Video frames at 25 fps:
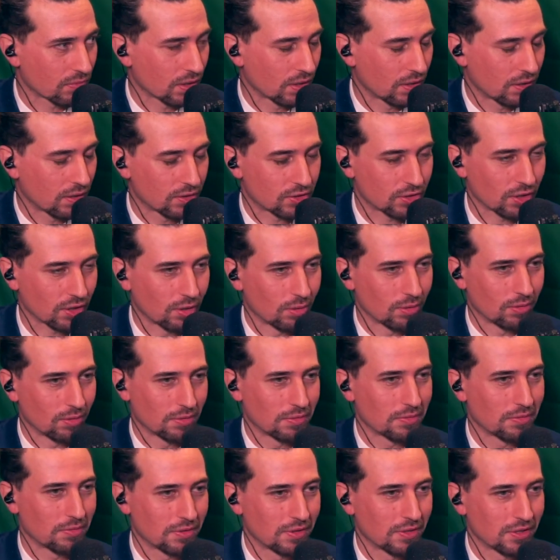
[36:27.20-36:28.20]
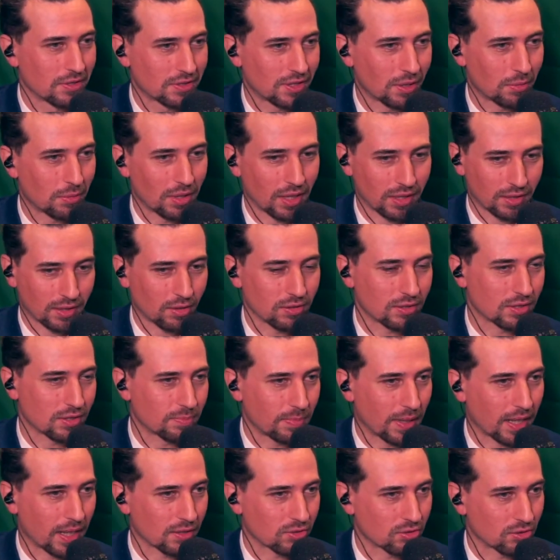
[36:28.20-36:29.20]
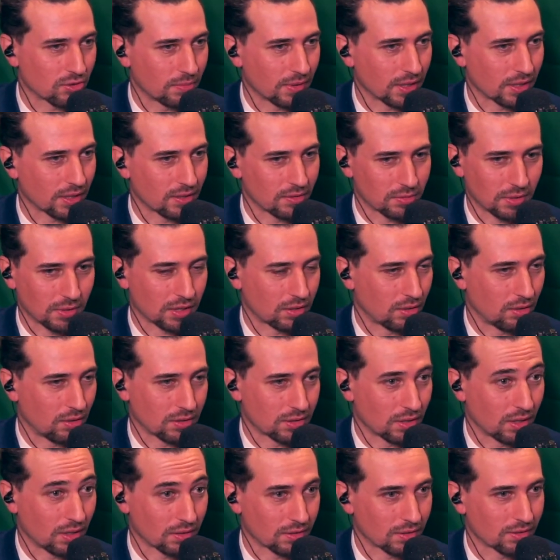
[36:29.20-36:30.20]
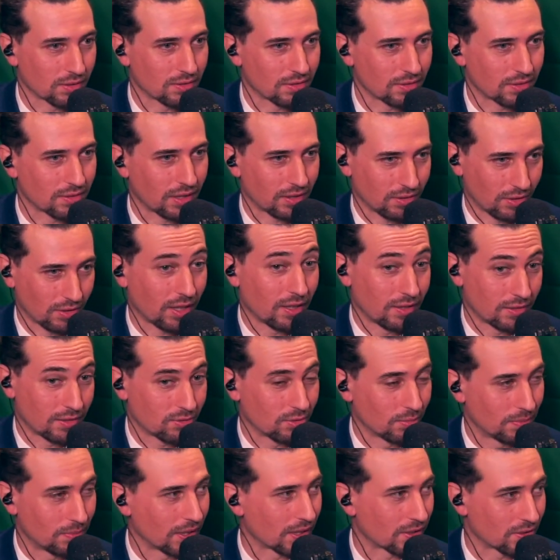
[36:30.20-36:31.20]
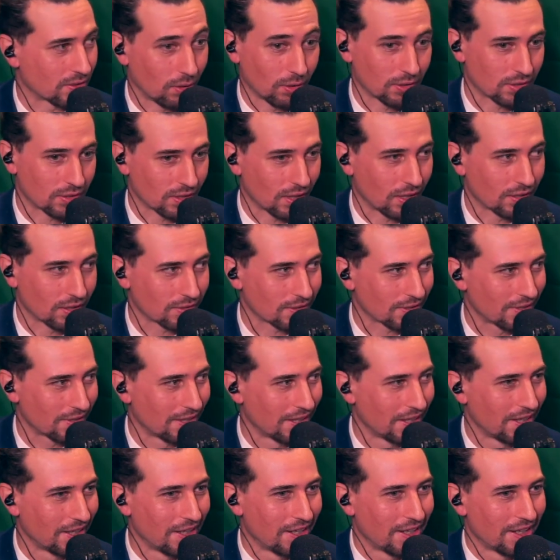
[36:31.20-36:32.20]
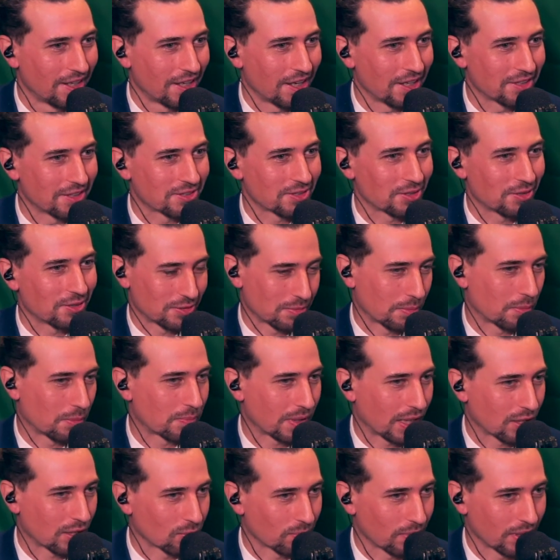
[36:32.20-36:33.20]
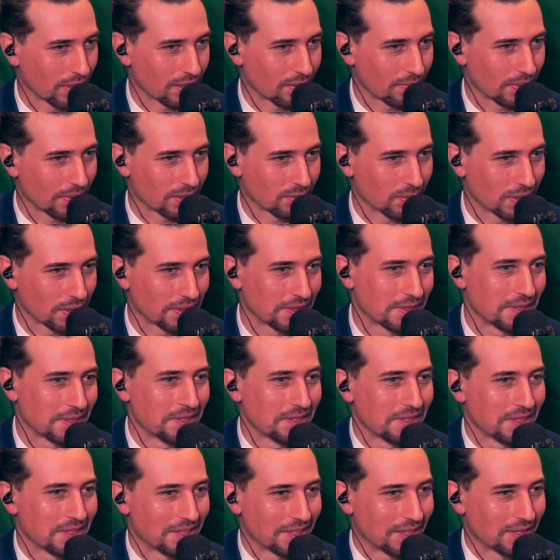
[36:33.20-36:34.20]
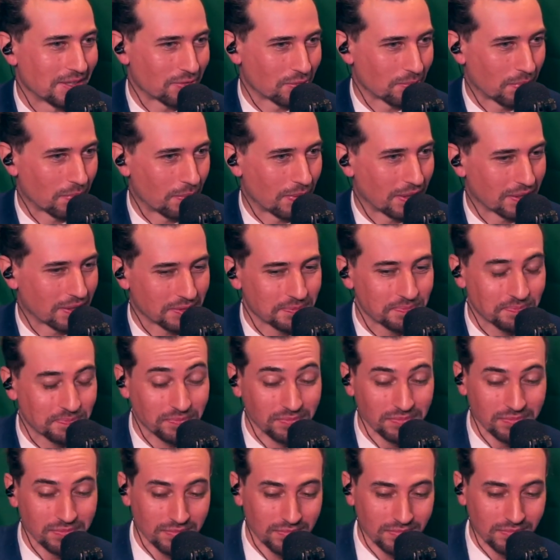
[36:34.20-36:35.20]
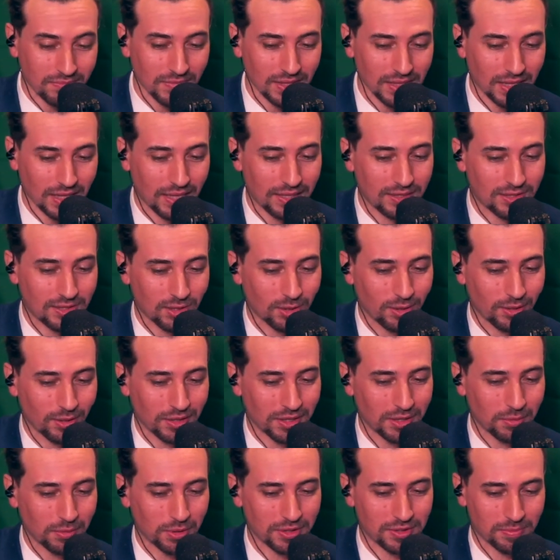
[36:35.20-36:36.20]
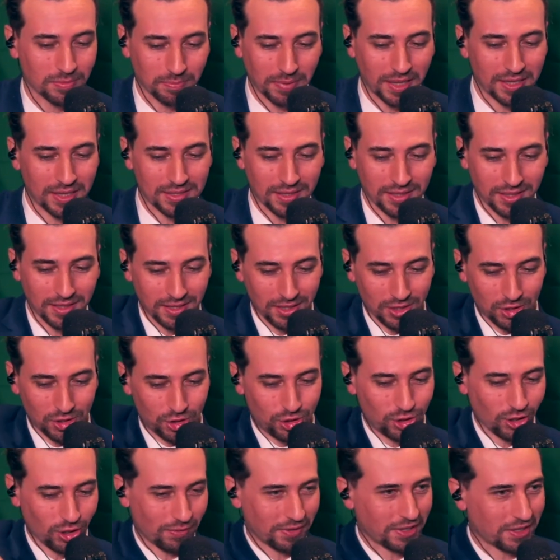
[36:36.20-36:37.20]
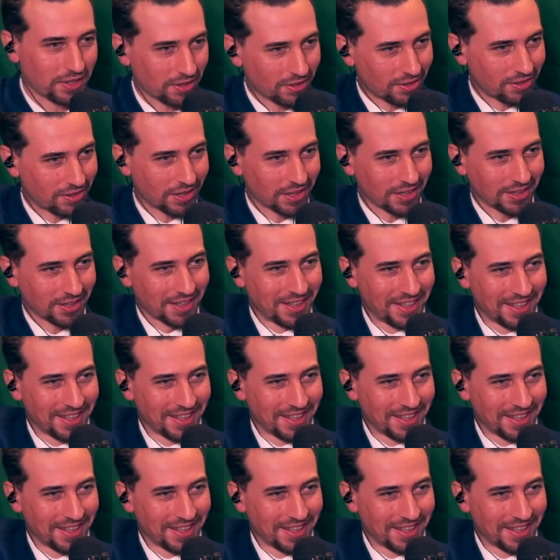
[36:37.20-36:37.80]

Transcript: So they were like, "Oh, this bag is too big," and he was like, "No, it's not." It's like, "Yeah, it's too big." No, it's not. And so I'm a piano player, by the way, for my band. And so he was basically shoving the thing